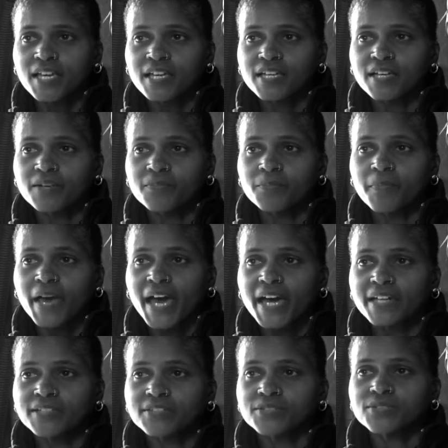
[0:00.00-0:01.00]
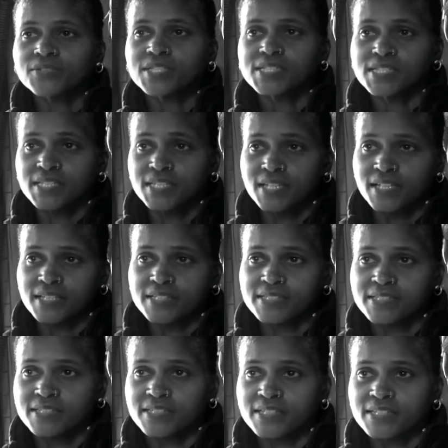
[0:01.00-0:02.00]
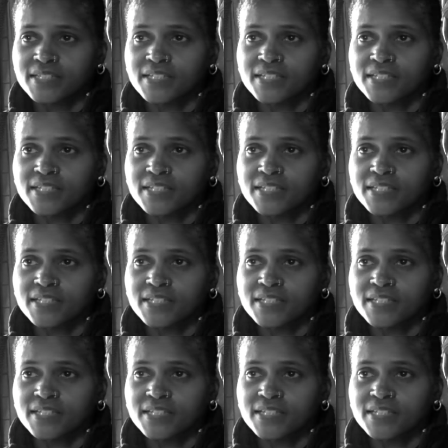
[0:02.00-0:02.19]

and come back to the States.